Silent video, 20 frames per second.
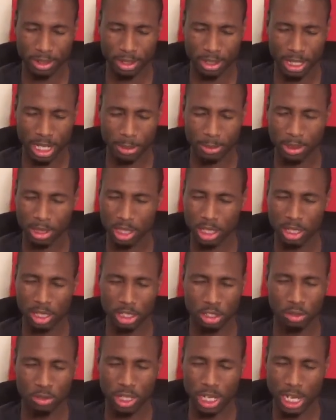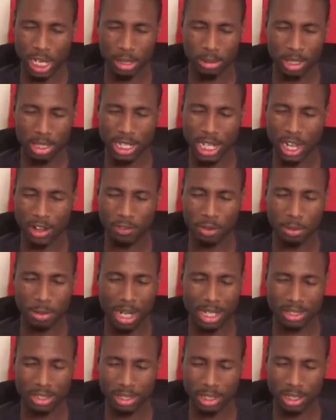I believe that you came to die for my
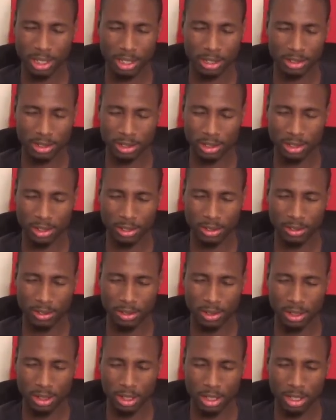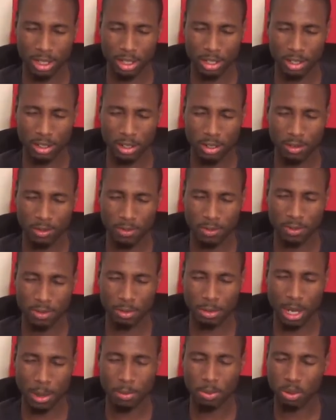sins, for
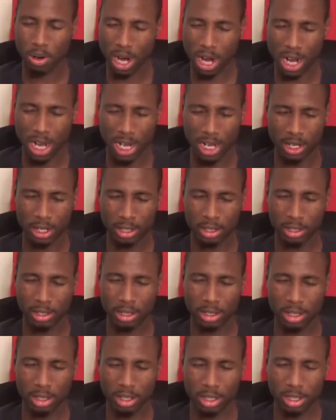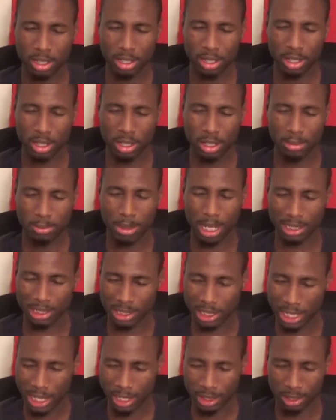my pride, my
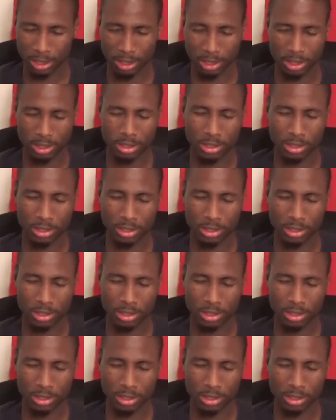slander,